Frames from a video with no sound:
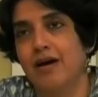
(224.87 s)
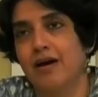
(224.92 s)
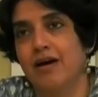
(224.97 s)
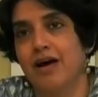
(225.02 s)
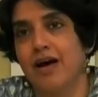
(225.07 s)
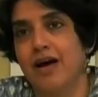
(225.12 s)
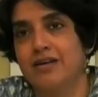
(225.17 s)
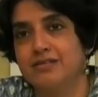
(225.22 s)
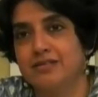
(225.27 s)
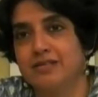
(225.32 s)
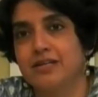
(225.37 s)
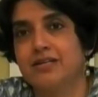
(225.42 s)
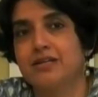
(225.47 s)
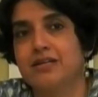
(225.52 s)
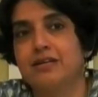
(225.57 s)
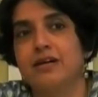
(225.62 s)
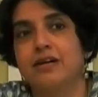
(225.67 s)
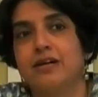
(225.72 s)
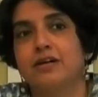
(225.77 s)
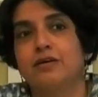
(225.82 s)
as
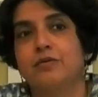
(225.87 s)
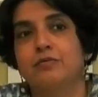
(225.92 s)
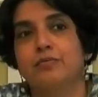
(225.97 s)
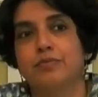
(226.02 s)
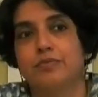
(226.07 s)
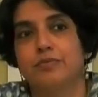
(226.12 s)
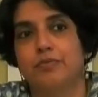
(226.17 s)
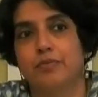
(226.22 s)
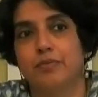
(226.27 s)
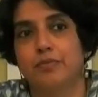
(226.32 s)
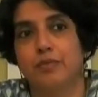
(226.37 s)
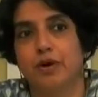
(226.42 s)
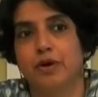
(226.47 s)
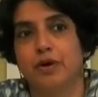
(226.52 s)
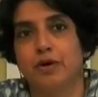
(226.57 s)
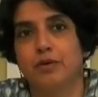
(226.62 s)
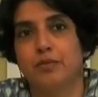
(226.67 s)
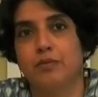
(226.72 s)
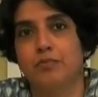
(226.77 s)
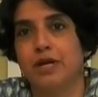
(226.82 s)
India
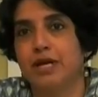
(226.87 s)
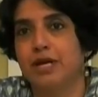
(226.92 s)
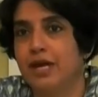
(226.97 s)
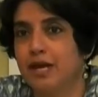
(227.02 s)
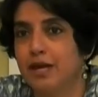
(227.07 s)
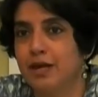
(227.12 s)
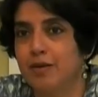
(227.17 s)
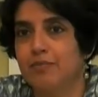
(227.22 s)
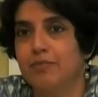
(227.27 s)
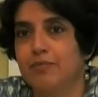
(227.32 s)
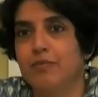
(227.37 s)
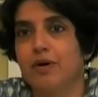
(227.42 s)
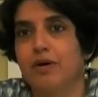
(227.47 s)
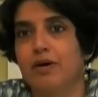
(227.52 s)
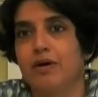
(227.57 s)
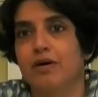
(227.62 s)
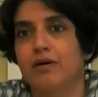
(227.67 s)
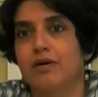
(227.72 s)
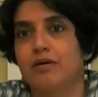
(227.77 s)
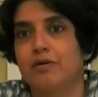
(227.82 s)
became
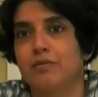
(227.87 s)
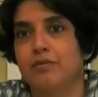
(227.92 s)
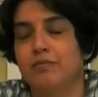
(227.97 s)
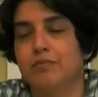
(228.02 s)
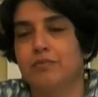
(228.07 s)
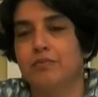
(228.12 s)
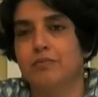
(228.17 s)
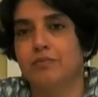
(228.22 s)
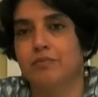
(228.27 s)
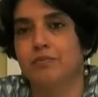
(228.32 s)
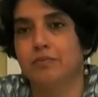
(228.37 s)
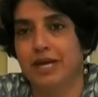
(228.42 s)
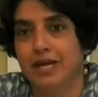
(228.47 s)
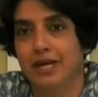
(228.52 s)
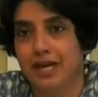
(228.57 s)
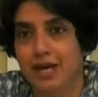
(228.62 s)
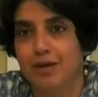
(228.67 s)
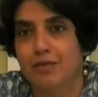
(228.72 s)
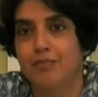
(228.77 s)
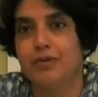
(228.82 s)

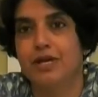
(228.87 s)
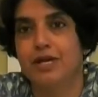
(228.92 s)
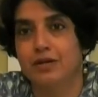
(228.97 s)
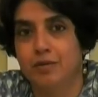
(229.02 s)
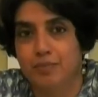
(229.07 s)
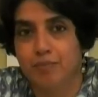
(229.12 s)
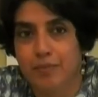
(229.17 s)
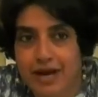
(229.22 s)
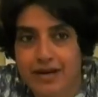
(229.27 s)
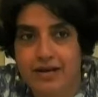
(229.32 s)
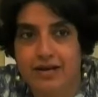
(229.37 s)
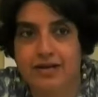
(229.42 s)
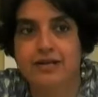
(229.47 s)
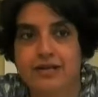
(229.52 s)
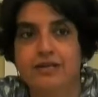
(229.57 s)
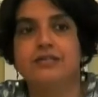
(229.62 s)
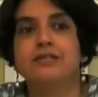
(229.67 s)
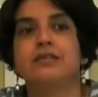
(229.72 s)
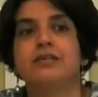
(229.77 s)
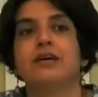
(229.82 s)

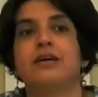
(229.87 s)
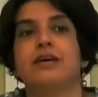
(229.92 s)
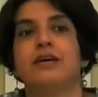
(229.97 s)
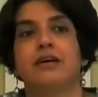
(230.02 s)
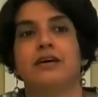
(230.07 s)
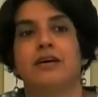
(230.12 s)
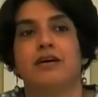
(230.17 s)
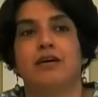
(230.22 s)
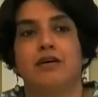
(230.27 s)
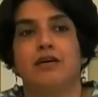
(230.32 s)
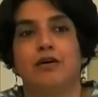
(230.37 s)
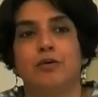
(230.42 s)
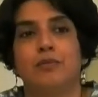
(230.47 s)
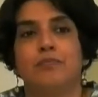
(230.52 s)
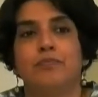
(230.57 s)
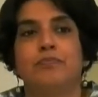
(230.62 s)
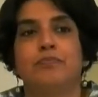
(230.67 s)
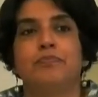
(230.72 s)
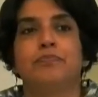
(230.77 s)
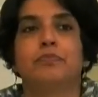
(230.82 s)
independent.
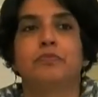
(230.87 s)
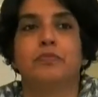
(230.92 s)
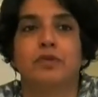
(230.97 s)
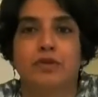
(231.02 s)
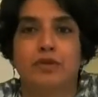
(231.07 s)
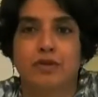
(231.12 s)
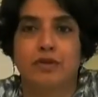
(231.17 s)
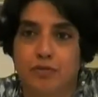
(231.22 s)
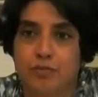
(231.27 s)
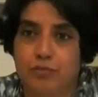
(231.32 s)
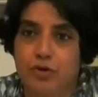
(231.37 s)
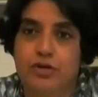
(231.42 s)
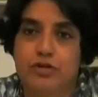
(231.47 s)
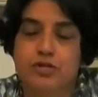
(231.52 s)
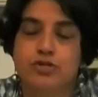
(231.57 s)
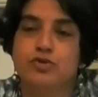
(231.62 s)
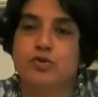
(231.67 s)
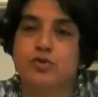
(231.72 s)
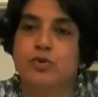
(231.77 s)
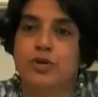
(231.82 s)

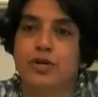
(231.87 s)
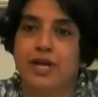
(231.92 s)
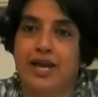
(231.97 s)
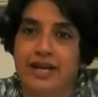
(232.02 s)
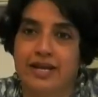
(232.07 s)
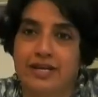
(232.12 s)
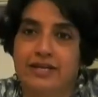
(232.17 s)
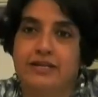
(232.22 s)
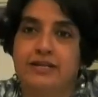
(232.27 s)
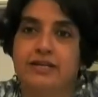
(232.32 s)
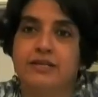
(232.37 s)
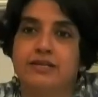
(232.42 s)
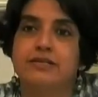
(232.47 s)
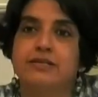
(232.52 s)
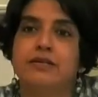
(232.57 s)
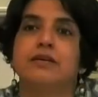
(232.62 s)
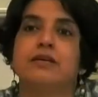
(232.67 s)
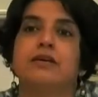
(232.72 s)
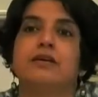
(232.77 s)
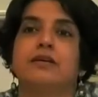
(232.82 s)
British rule ended.
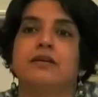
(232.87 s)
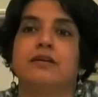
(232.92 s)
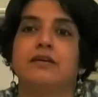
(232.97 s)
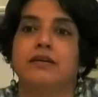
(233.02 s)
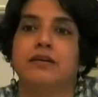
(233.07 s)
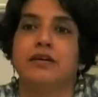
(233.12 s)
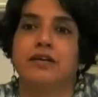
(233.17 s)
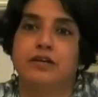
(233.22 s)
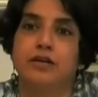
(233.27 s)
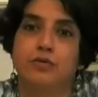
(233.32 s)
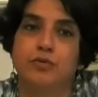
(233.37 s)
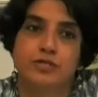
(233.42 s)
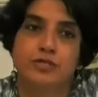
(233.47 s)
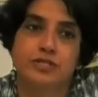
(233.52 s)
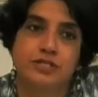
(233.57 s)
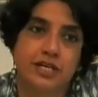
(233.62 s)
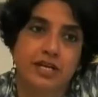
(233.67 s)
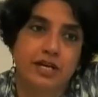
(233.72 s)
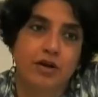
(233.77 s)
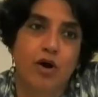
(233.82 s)
India was
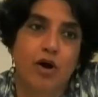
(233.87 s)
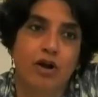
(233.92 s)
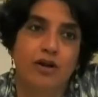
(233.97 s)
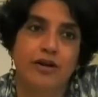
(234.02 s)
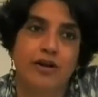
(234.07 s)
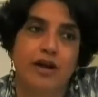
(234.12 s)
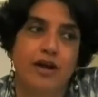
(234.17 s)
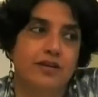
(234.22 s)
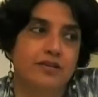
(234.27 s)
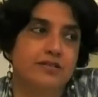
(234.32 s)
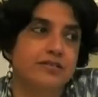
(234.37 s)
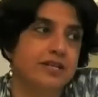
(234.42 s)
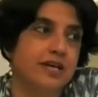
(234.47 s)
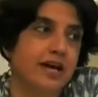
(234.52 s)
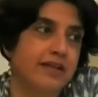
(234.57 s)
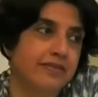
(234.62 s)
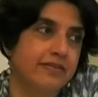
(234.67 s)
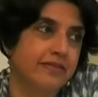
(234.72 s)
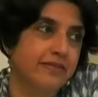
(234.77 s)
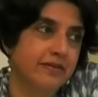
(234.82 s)
decolonized,
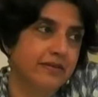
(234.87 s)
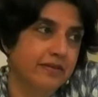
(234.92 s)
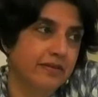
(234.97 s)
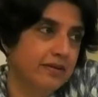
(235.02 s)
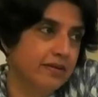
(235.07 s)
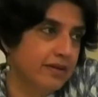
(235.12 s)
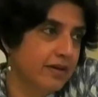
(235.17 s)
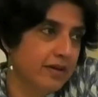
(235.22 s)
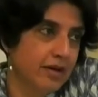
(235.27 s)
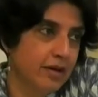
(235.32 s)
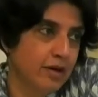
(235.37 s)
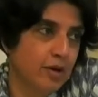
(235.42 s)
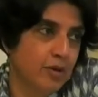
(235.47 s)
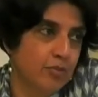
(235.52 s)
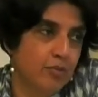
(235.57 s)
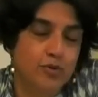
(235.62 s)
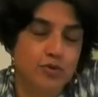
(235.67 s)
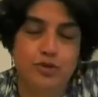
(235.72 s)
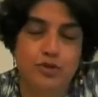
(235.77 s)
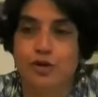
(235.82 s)
and the
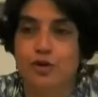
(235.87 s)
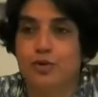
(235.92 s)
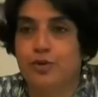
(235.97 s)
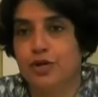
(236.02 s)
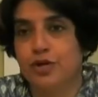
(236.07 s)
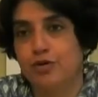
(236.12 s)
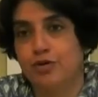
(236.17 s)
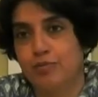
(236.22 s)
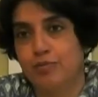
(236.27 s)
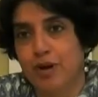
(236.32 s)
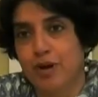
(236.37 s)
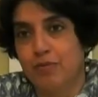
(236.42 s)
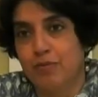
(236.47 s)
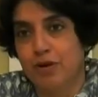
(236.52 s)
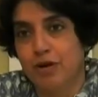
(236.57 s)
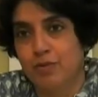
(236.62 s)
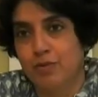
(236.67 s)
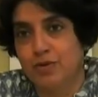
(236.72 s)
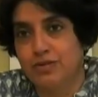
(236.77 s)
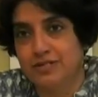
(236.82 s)
post-colonial
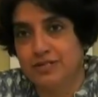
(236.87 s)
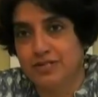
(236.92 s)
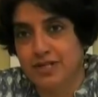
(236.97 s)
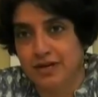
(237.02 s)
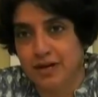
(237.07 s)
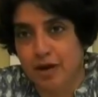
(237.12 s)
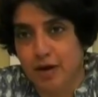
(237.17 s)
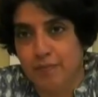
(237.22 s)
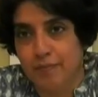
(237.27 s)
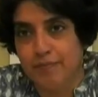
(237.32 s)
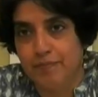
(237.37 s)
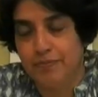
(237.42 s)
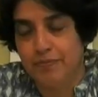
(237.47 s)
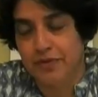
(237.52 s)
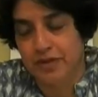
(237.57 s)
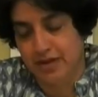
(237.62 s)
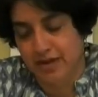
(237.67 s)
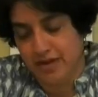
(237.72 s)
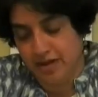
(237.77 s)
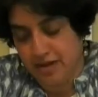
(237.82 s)
republic was set up
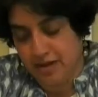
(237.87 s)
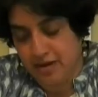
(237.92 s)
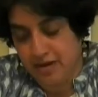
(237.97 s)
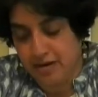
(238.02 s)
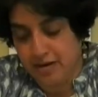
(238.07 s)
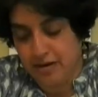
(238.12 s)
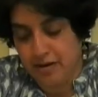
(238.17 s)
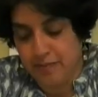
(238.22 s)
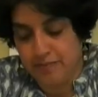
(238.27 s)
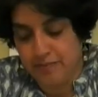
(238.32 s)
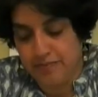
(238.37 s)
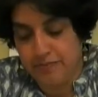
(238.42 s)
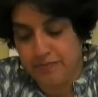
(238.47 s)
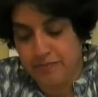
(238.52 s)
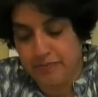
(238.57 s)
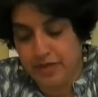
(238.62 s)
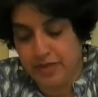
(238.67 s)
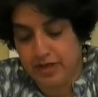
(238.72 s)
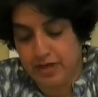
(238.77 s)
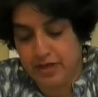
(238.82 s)

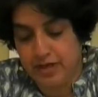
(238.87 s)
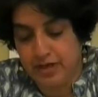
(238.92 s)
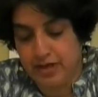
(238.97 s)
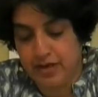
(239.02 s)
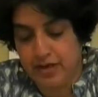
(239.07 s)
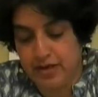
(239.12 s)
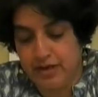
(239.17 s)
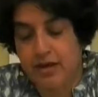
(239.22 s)
in